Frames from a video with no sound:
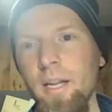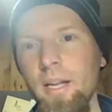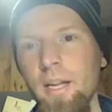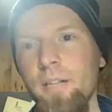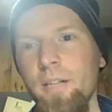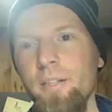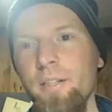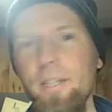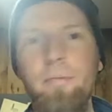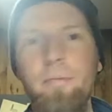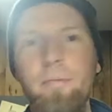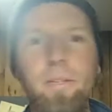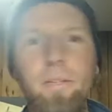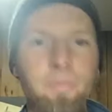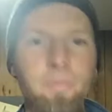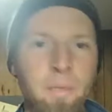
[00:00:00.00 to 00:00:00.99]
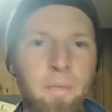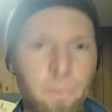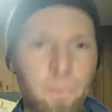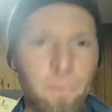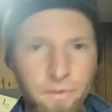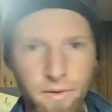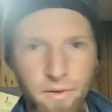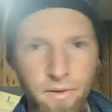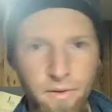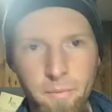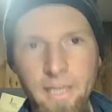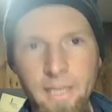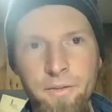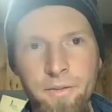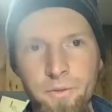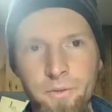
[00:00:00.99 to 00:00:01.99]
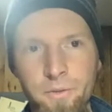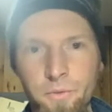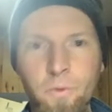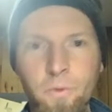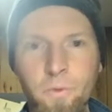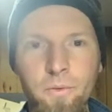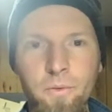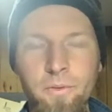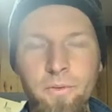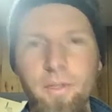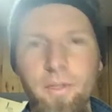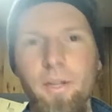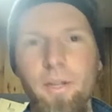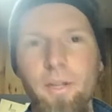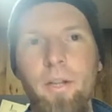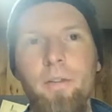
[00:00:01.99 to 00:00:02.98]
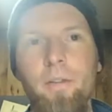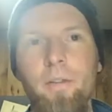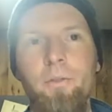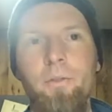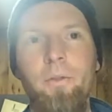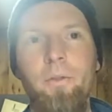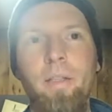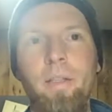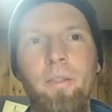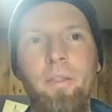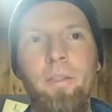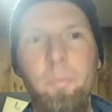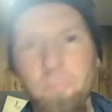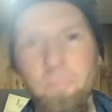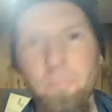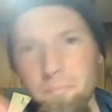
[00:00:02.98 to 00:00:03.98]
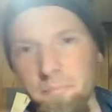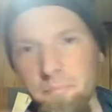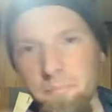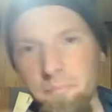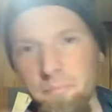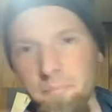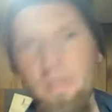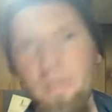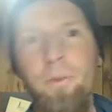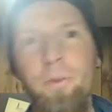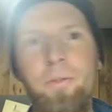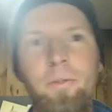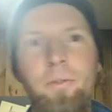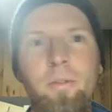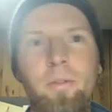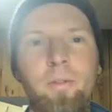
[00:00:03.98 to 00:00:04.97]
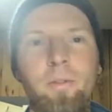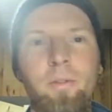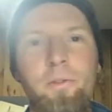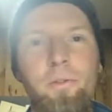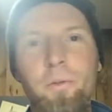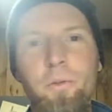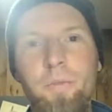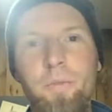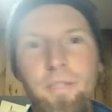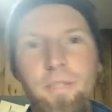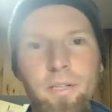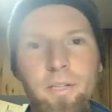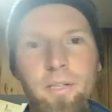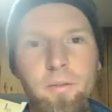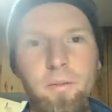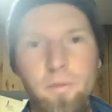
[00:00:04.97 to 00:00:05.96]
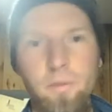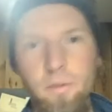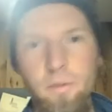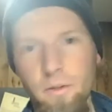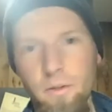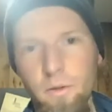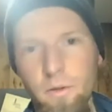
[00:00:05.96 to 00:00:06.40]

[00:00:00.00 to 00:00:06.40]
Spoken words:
to convince people to come back to school so that the parents of the children can go